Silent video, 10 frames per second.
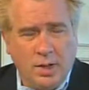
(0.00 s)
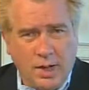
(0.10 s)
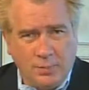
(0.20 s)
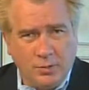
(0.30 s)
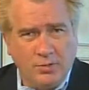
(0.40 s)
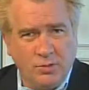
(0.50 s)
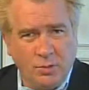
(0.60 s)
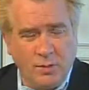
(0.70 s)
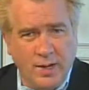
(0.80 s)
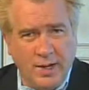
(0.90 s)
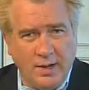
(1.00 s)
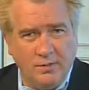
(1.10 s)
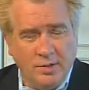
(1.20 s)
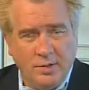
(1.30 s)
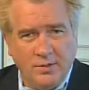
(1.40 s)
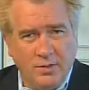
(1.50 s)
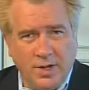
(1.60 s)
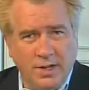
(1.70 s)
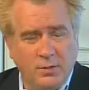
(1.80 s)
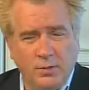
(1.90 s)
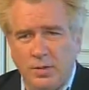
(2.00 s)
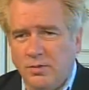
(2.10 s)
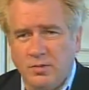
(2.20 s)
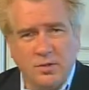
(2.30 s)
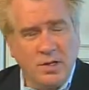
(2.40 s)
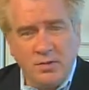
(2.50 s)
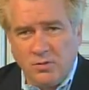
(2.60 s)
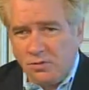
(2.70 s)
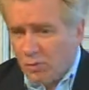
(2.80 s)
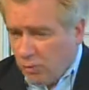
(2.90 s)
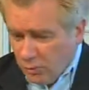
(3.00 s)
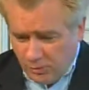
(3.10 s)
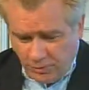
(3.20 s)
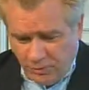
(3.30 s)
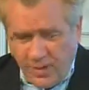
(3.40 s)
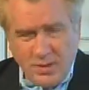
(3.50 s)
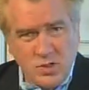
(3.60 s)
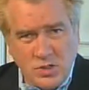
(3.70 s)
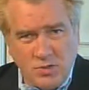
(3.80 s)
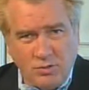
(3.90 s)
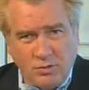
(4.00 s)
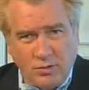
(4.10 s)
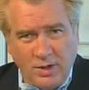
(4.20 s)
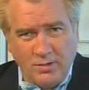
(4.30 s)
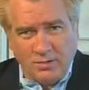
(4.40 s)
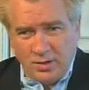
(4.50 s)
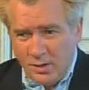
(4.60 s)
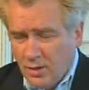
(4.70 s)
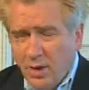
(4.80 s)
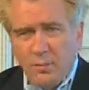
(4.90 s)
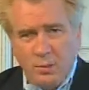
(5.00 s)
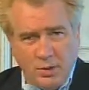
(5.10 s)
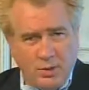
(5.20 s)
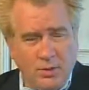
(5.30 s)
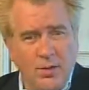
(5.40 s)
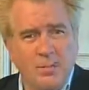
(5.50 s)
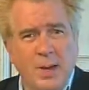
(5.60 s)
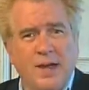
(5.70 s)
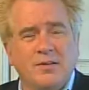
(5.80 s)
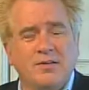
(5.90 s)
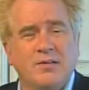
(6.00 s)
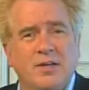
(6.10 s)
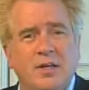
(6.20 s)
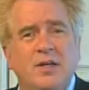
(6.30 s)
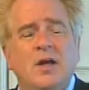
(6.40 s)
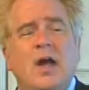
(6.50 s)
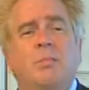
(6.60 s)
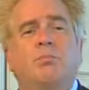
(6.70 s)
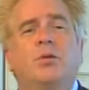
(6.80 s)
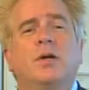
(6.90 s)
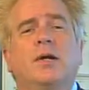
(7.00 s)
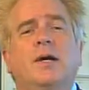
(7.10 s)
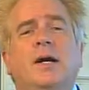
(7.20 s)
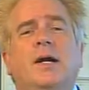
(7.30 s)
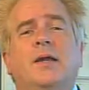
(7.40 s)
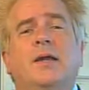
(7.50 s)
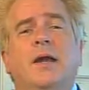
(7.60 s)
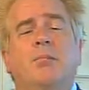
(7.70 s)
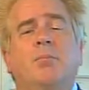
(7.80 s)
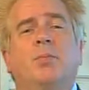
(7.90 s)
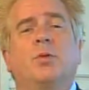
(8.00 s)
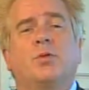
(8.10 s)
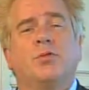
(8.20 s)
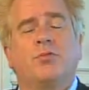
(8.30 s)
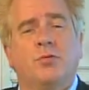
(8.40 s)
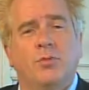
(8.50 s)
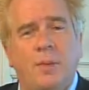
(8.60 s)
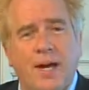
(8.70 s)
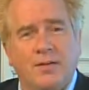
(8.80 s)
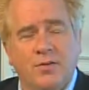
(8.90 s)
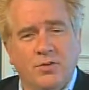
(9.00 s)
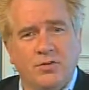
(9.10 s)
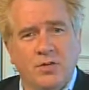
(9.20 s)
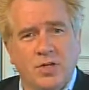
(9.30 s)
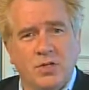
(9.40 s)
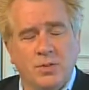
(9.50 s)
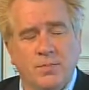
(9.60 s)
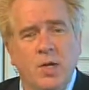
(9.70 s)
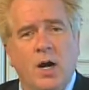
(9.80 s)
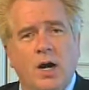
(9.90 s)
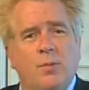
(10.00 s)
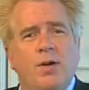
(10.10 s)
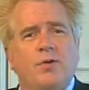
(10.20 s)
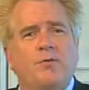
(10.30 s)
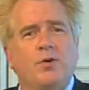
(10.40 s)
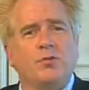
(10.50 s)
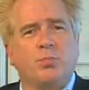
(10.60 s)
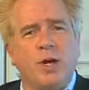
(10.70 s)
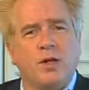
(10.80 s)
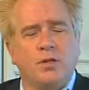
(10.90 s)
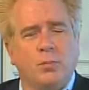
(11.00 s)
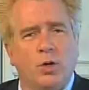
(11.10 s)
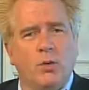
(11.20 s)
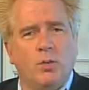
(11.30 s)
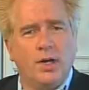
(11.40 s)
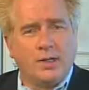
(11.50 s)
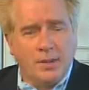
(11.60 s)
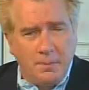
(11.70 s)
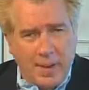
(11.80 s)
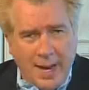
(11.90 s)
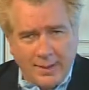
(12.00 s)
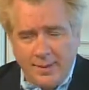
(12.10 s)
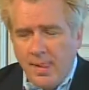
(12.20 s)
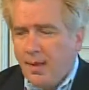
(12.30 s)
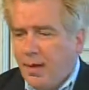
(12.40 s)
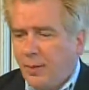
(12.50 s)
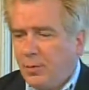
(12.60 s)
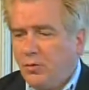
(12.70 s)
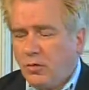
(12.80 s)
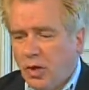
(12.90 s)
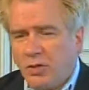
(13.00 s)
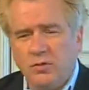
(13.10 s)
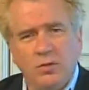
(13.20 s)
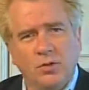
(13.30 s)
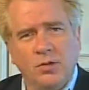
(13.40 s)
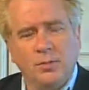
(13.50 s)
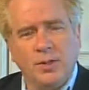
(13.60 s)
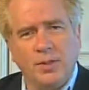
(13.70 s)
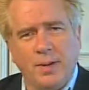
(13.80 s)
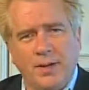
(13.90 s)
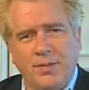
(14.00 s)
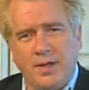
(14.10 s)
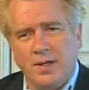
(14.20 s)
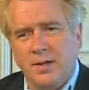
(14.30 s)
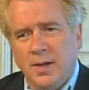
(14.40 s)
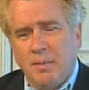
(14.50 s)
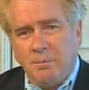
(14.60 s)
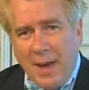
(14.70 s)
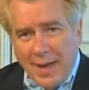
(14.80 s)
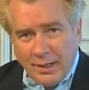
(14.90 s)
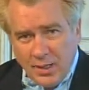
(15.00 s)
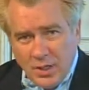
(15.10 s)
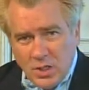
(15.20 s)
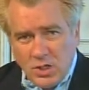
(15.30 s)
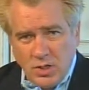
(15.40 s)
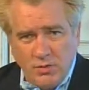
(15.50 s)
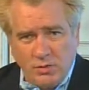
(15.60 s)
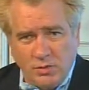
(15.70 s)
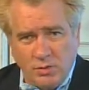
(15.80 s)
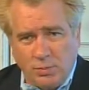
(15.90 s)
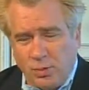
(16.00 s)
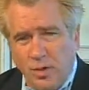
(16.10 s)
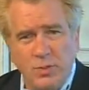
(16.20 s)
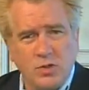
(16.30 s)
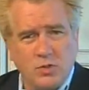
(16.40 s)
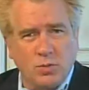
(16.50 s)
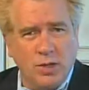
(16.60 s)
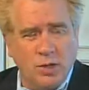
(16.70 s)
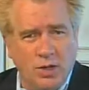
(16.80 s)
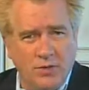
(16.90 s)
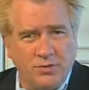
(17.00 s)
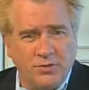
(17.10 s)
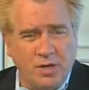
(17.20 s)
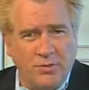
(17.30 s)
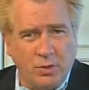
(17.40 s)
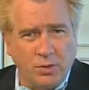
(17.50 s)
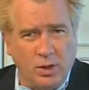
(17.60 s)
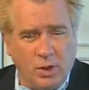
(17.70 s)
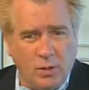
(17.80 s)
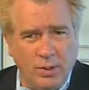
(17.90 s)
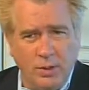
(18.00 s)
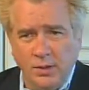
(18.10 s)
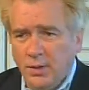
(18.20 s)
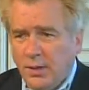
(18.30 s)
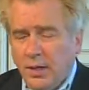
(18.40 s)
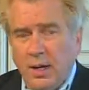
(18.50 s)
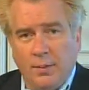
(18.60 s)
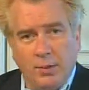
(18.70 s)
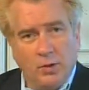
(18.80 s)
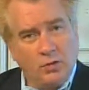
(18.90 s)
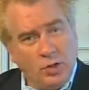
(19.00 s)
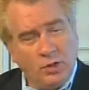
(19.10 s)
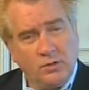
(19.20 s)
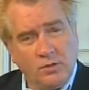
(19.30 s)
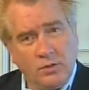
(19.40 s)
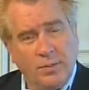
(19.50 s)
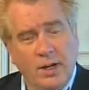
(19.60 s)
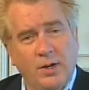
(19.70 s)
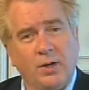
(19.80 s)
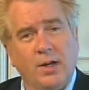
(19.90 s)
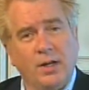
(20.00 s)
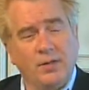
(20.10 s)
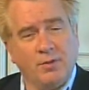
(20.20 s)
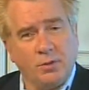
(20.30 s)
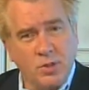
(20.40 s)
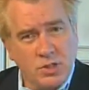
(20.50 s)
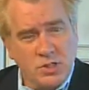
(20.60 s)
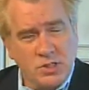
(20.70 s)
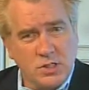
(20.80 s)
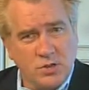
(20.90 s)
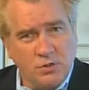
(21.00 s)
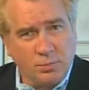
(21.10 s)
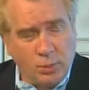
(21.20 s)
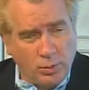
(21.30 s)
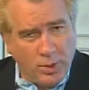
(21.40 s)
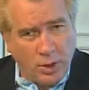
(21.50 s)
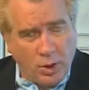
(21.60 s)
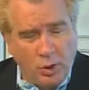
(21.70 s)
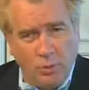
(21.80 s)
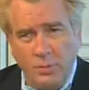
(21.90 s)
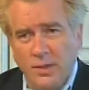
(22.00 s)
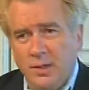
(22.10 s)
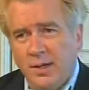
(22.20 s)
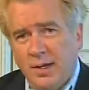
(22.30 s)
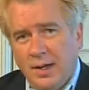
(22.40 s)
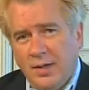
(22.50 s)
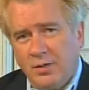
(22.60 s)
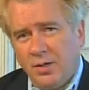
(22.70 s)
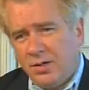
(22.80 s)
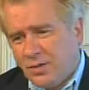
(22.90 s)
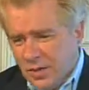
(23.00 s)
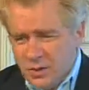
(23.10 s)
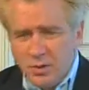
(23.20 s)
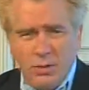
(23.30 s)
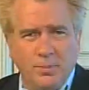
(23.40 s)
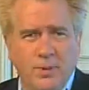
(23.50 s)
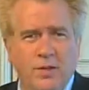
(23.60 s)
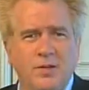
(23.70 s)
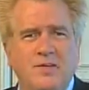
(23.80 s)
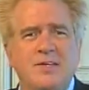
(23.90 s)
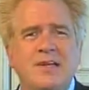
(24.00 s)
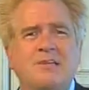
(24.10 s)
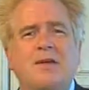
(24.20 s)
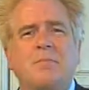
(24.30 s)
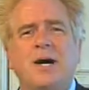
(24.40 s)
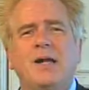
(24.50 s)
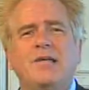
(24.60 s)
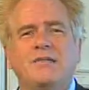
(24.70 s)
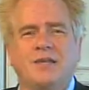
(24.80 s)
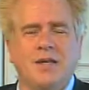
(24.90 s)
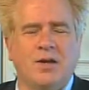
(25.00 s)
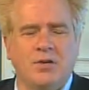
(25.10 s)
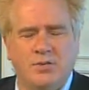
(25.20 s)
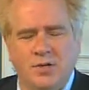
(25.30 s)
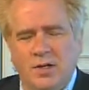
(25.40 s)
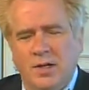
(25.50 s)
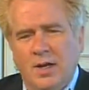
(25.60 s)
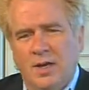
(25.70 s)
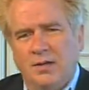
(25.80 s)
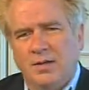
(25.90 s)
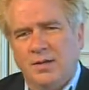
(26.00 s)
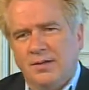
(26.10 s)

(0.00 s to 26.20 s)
opportunity we have to not only lead souls to faith in Jesus Christ there, but literally impact the city and bring God and biblical truth back to this nation. All right, we have our first break of the morning. When I come back, I'm going to talk to you a little bit about the ballot initiative to prohibit Sharia law in the state of Oklahoma. I'm going to talk to you about our 9/11 Christian Center's permanent home, and I'm going to touch a little bit on the TSA body scanners, and